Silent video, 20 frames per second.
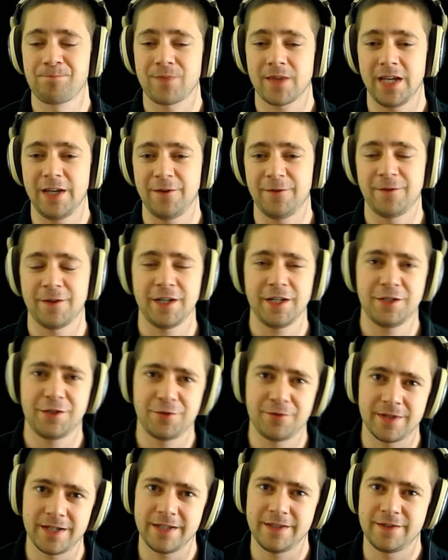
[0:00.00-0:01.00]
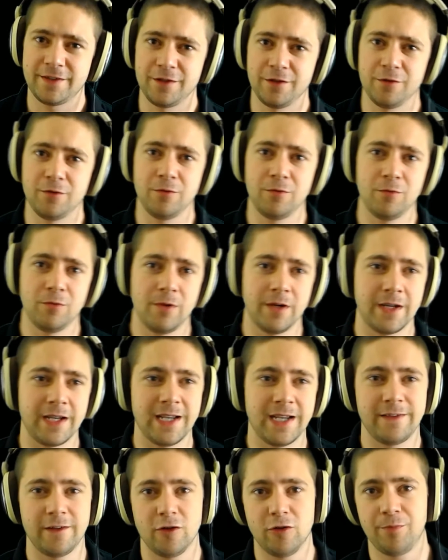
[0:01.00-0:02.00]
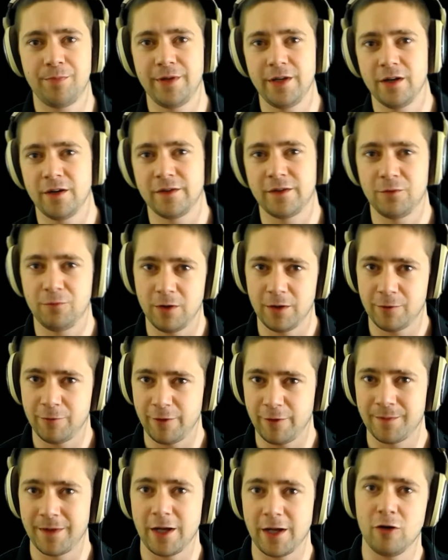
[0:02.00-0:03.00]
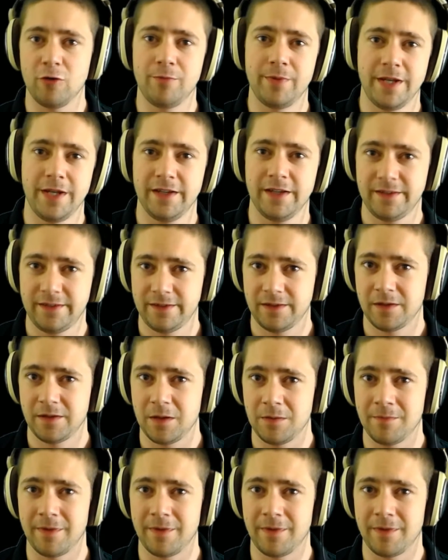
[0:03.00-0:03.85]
If I try to get the OPR to work with my OBS,